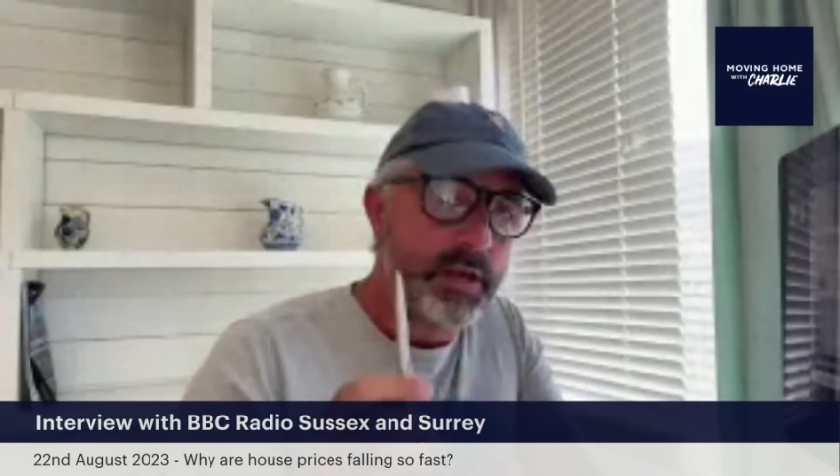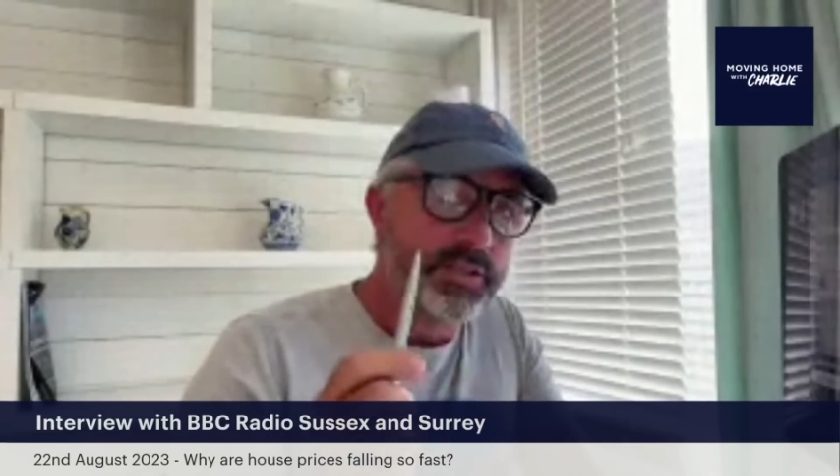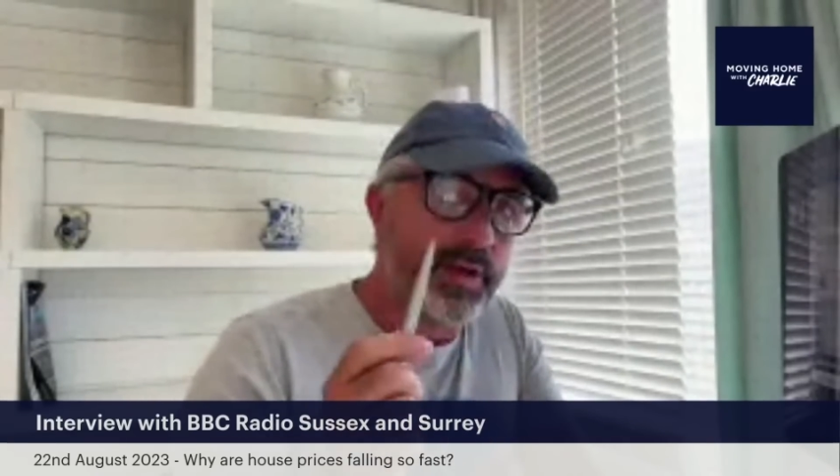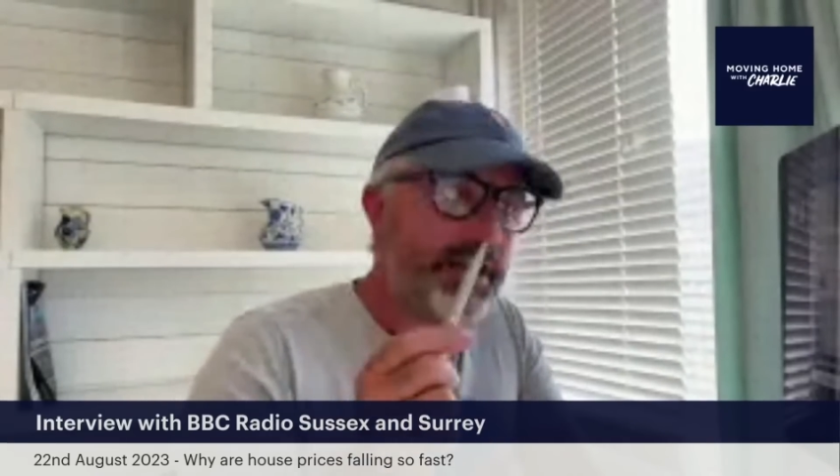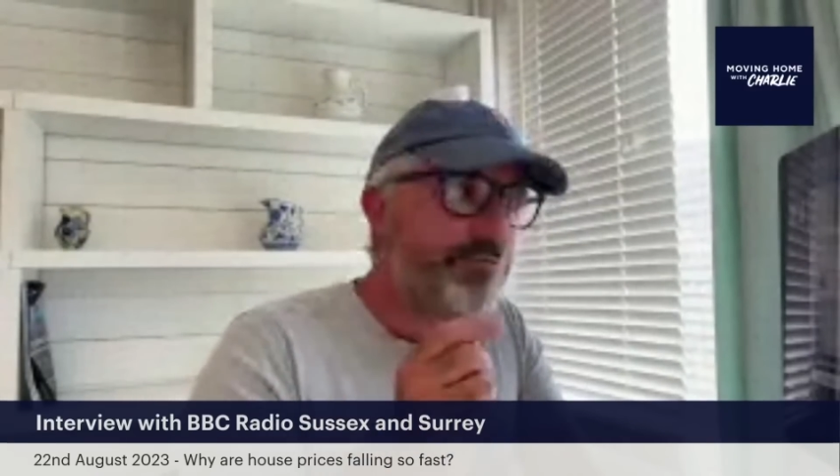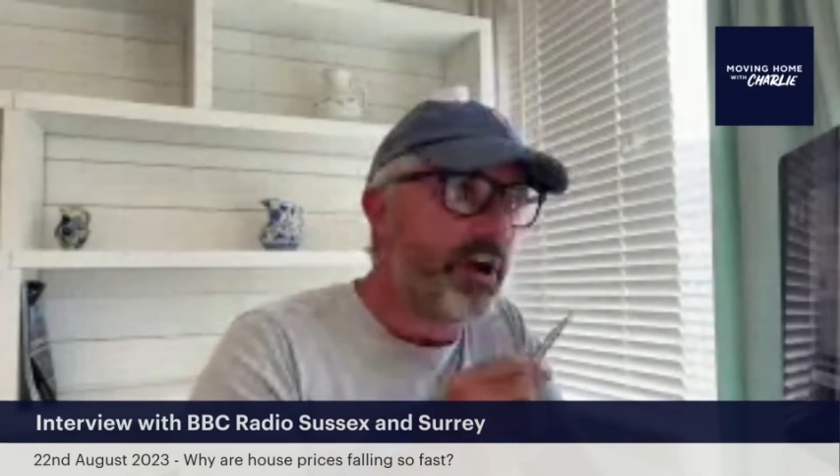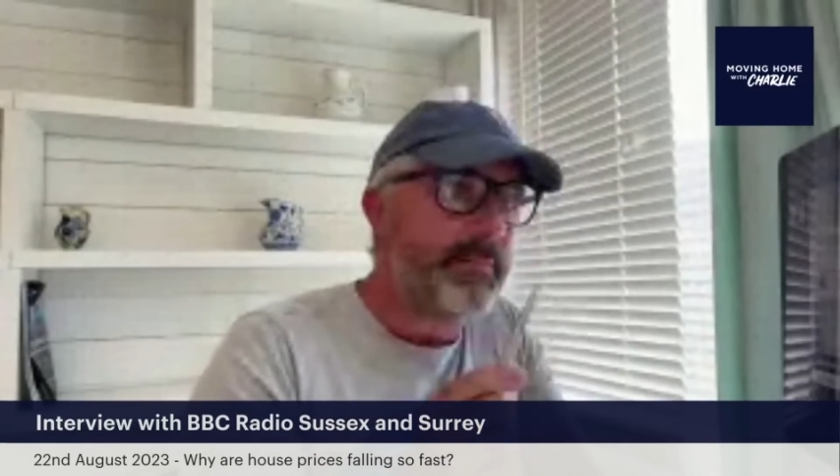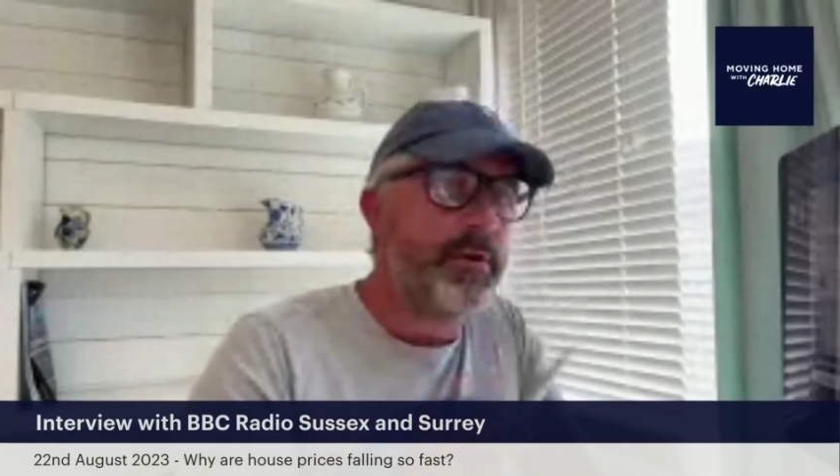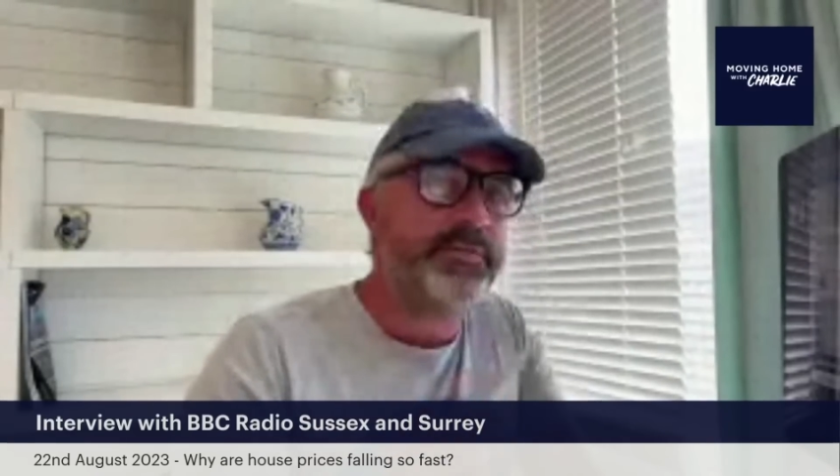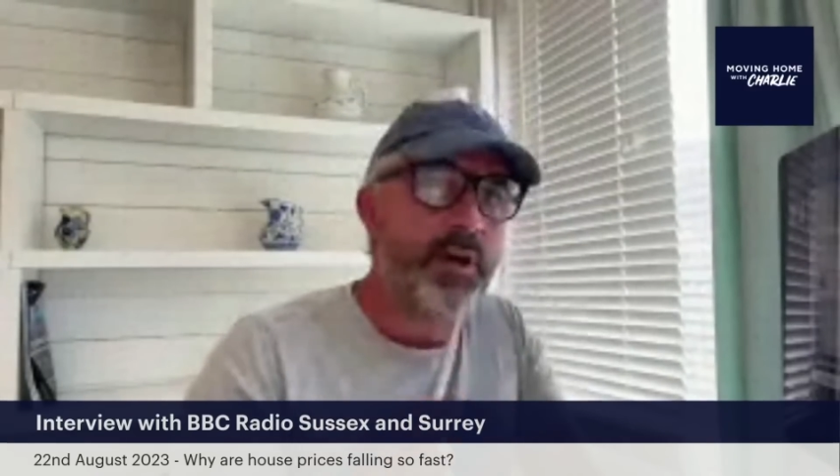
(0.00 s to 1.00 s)
So in
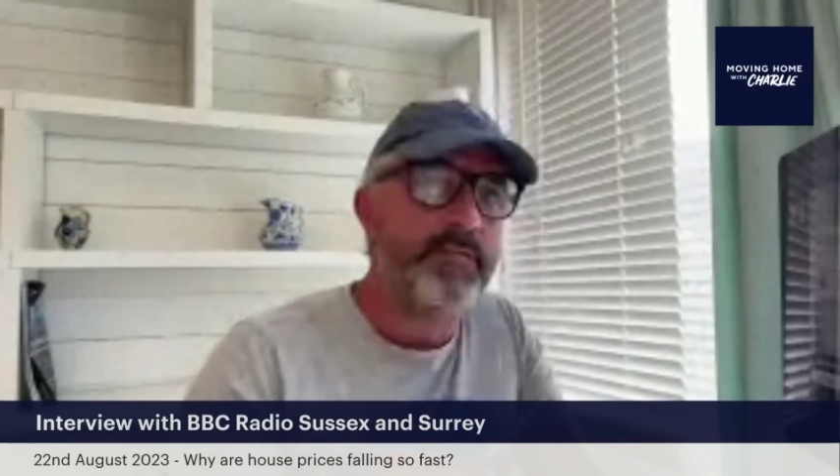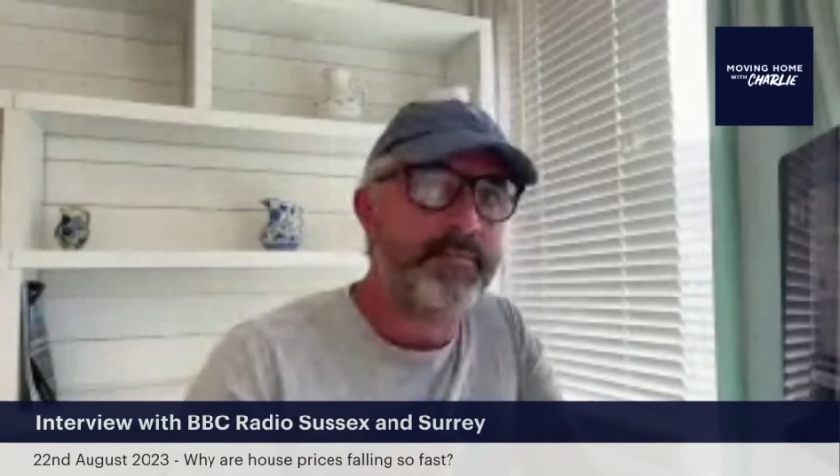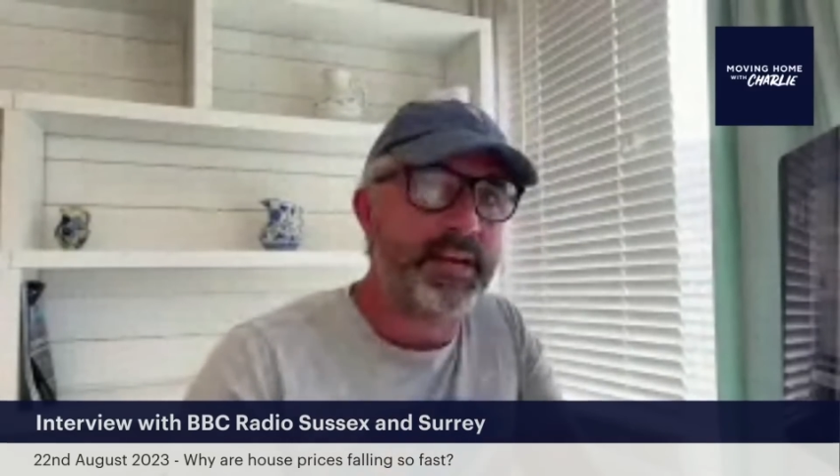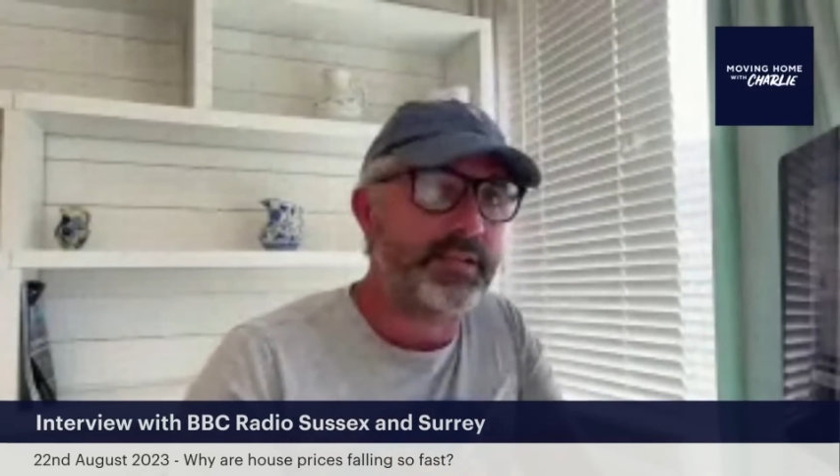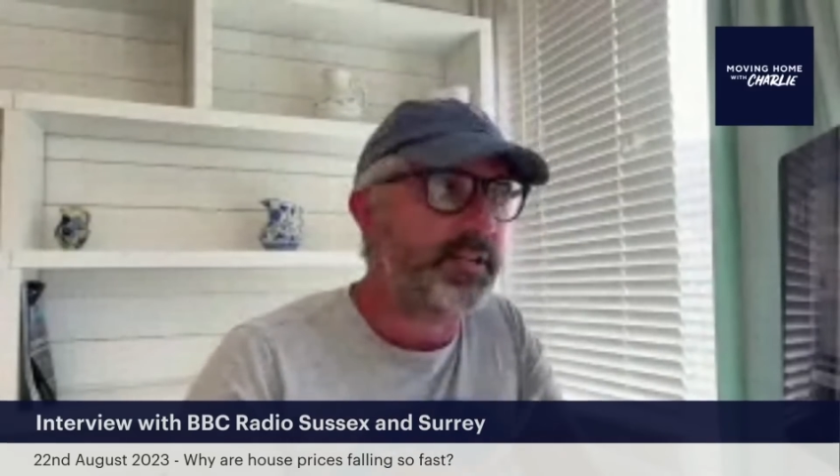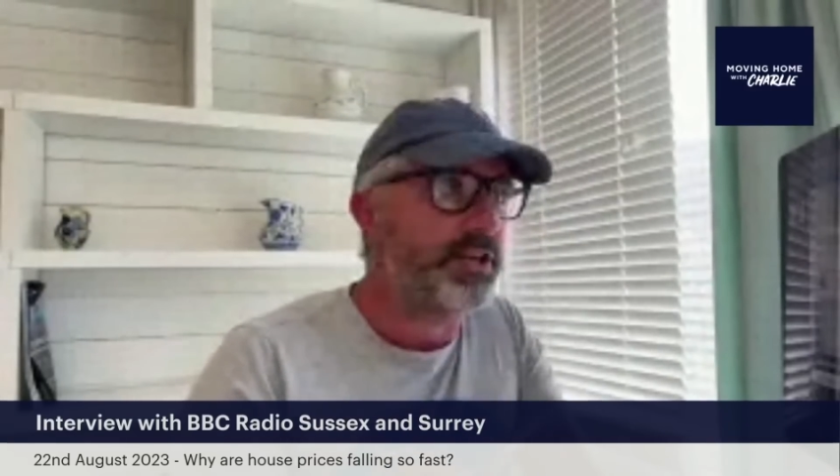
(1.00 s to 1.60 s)
Rightmove's own figures,